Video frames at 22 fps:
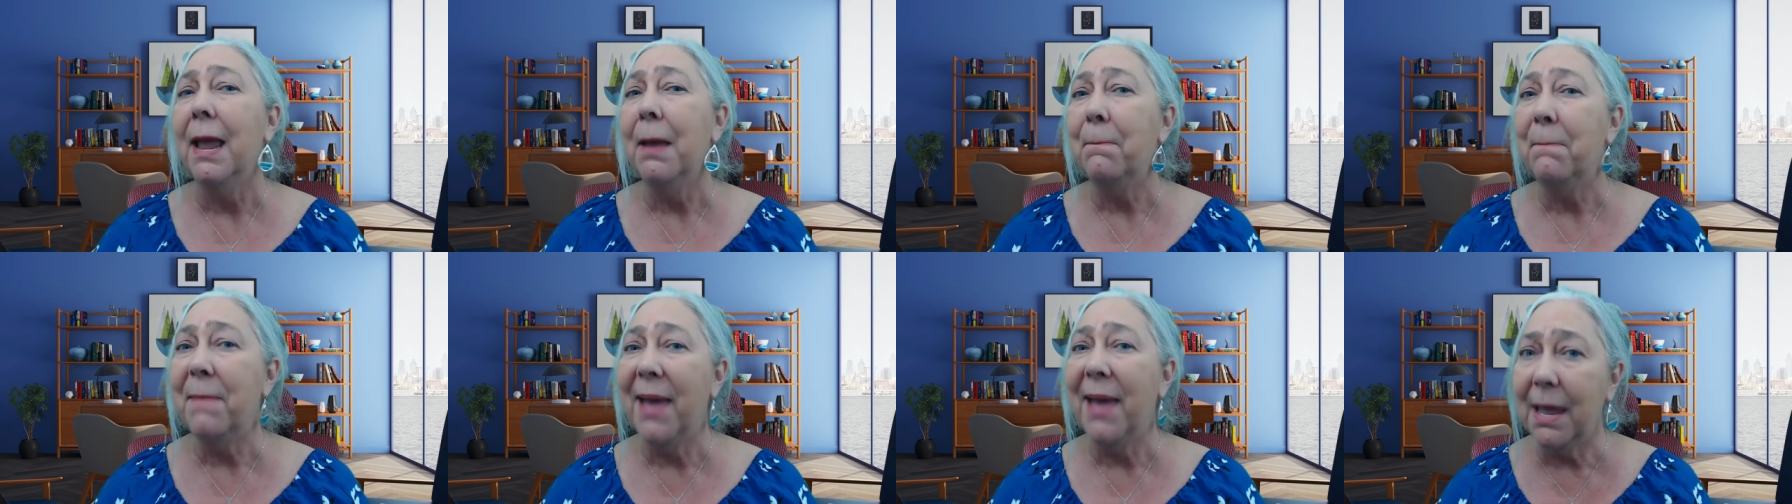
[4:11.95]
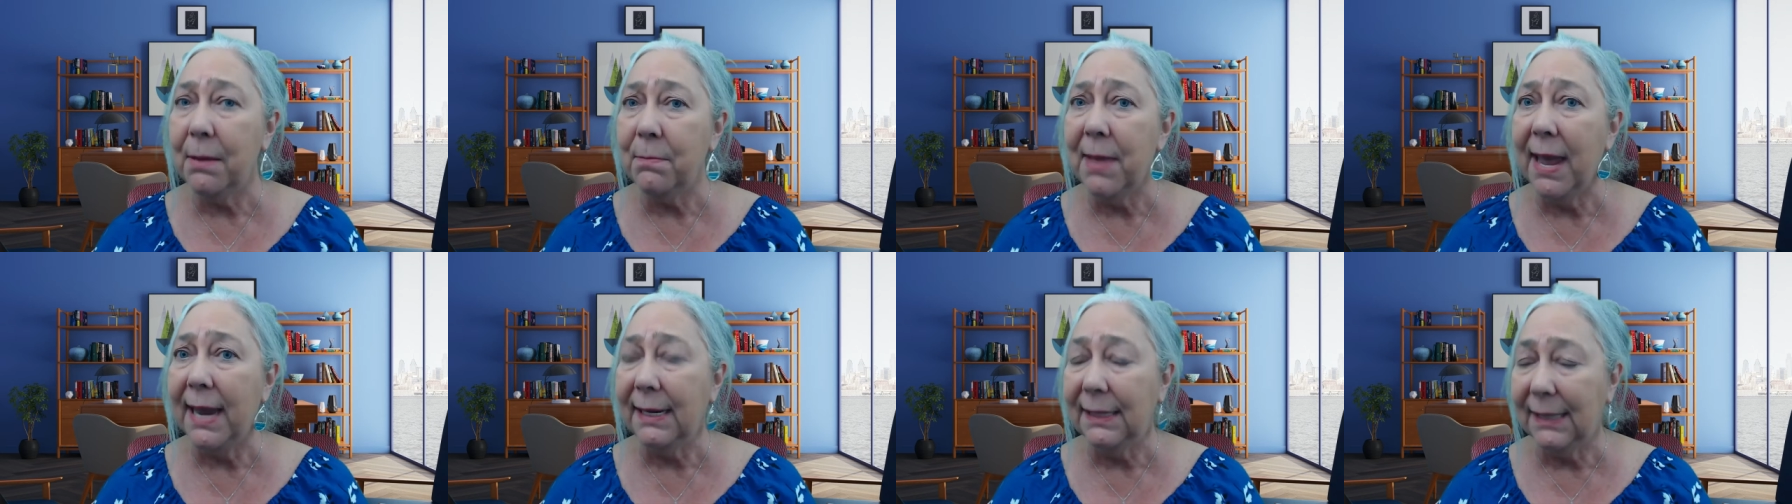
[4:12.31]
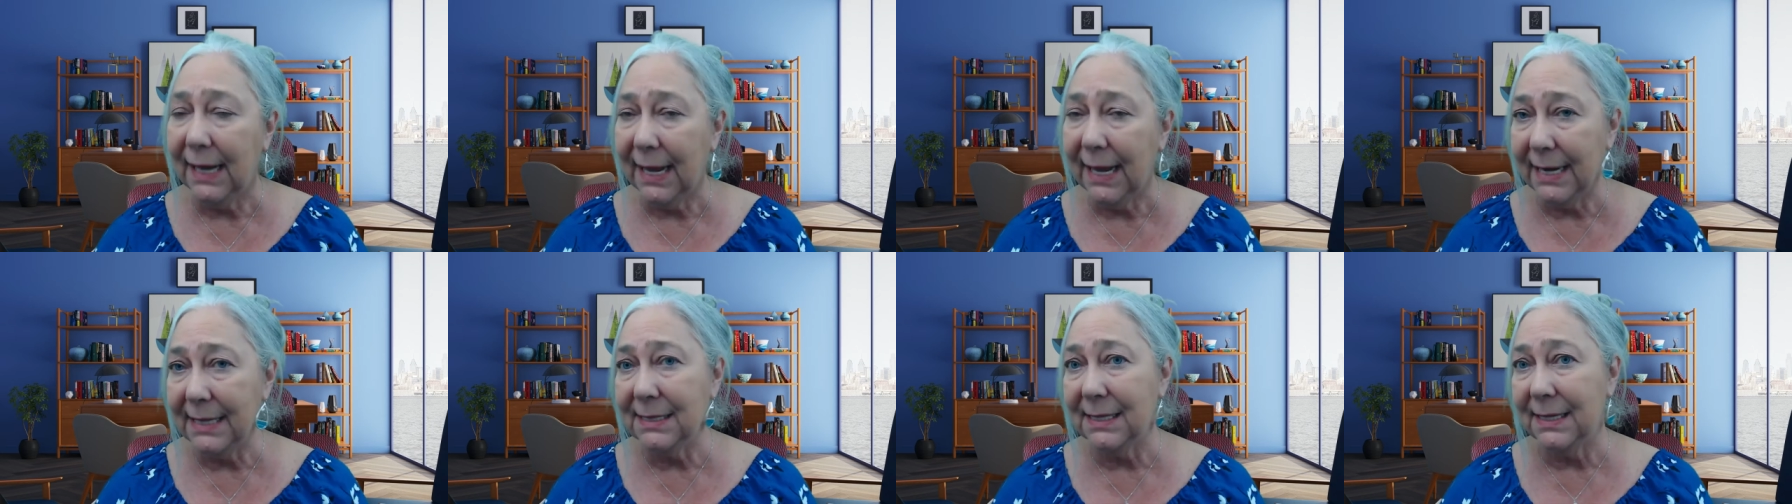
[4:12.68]
man made
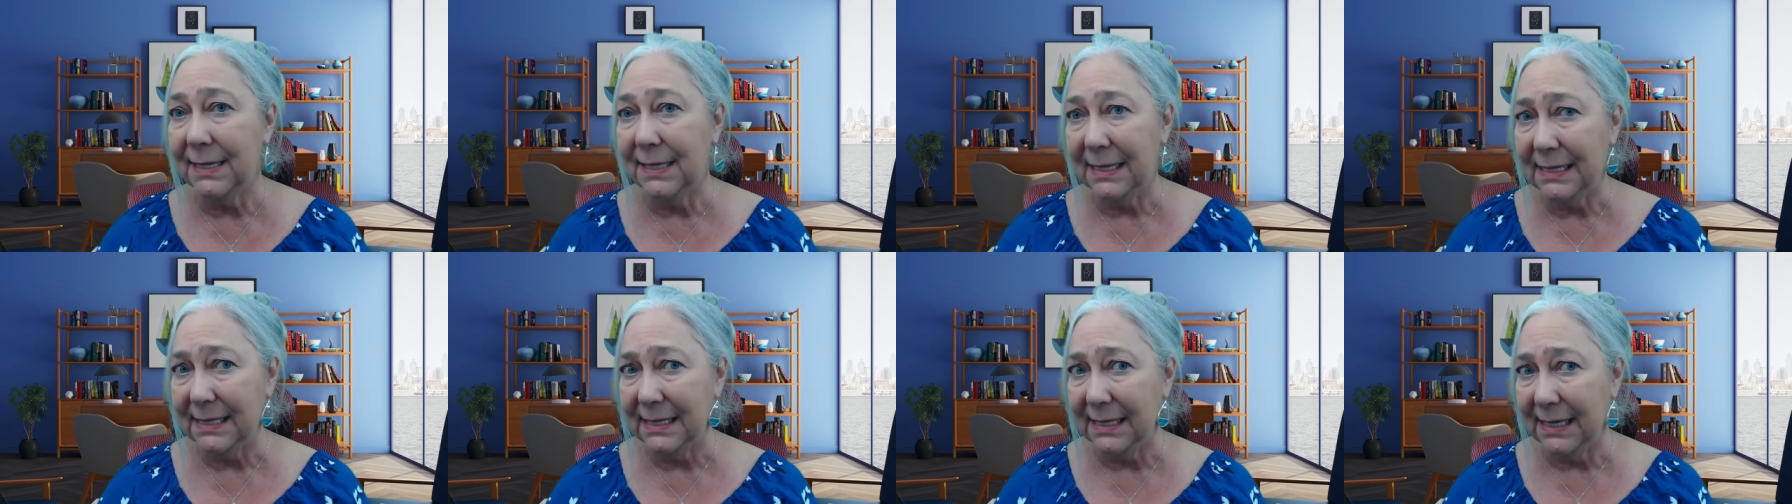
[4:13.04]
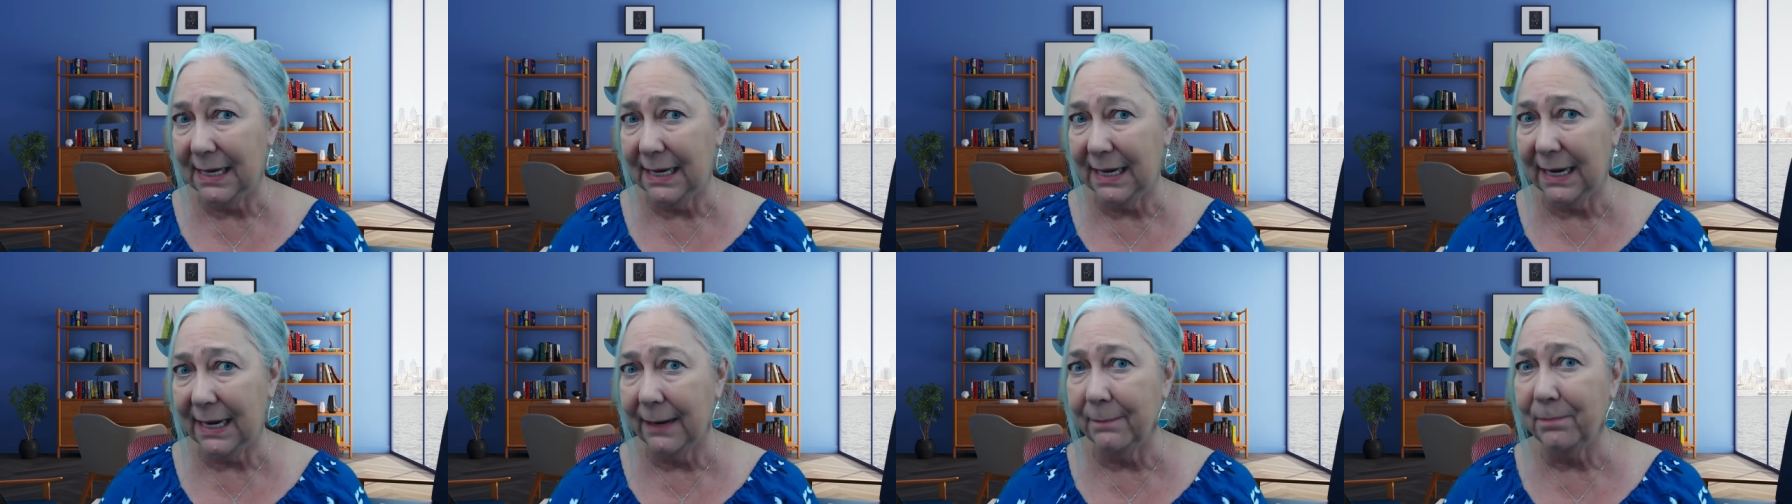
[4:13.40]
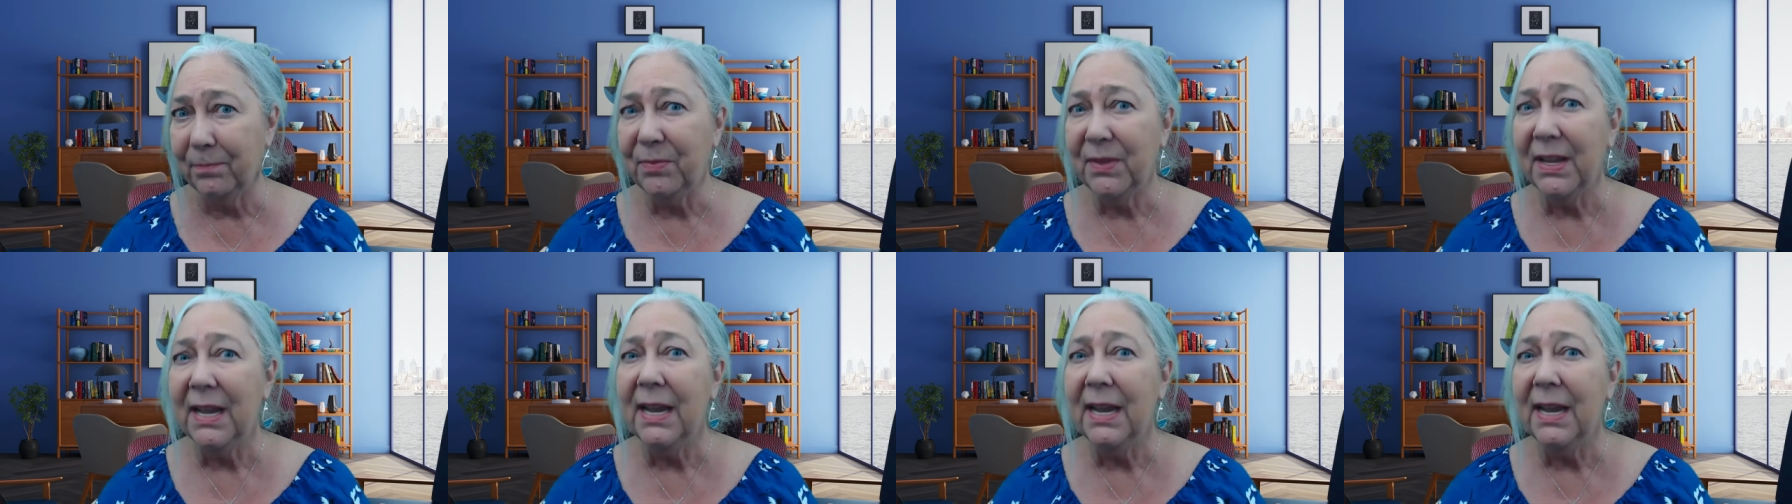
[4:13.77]
lakes in the city.